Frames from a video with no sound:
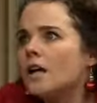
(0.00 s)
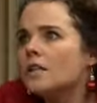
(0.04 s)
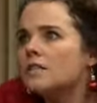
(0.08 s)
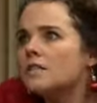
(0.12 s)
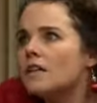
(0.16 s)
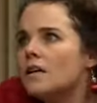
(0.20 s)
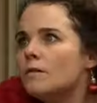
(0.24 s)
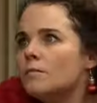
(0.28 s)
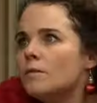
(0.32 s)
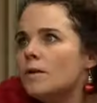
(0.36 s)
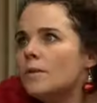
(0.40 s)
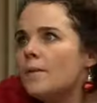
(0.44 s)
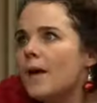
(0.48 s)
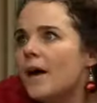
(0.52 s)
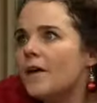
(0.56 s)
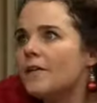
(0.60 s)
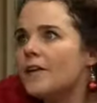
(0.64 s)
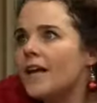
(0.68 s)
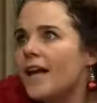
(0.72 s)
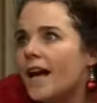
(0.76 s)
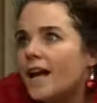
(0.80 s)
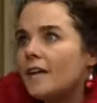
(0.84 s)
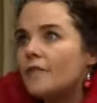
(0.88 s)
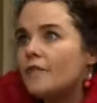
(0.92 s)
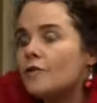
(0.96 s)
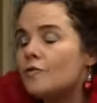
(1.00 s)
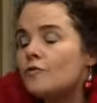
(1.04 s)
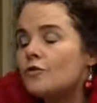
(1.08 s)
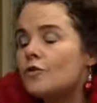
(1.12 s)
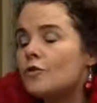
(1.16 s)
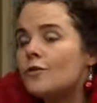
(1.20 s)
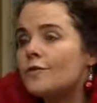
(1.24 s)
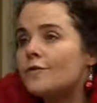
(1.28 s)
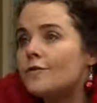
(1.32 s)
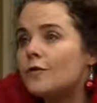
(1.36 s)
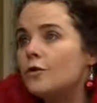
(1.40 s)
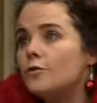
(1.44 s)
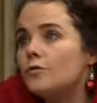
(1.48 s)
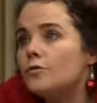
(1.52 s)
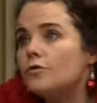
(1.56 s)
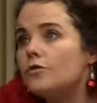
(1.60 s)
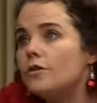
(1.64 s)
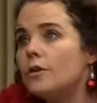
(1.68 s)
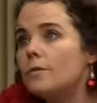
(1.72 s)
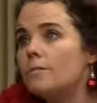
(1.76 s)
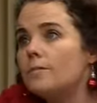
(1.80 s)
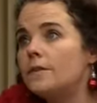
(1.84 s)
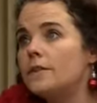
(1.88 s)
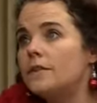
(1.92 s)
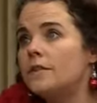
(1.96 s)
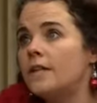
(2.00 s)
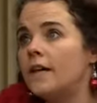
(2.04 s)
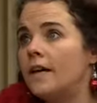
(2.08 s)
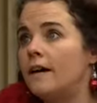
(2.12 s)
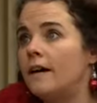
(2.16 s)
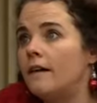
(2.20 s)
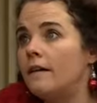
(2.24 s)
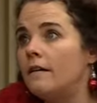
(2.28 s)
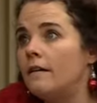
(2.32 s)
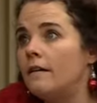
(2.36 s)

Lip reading: Tell me about it. I haven't even done the food shopping yet.